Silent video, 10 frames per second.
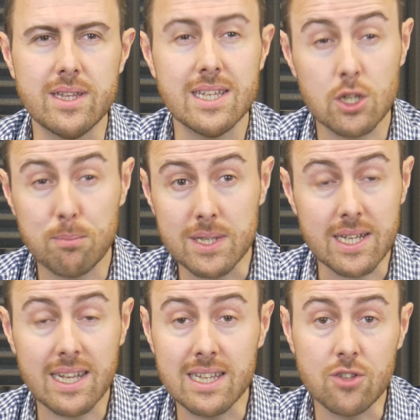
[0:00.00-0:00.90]
This is
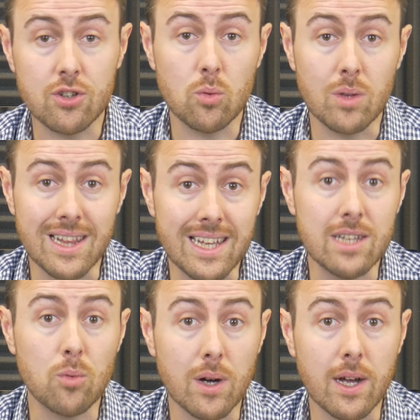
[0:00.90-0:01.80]
particularly true with
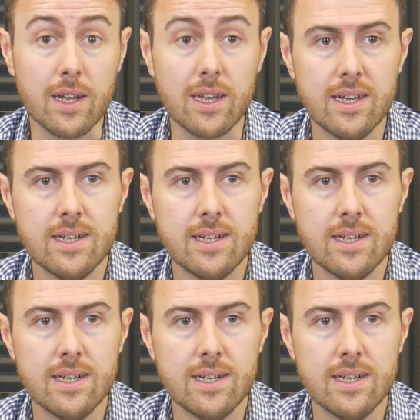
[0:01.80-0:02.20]
lead work.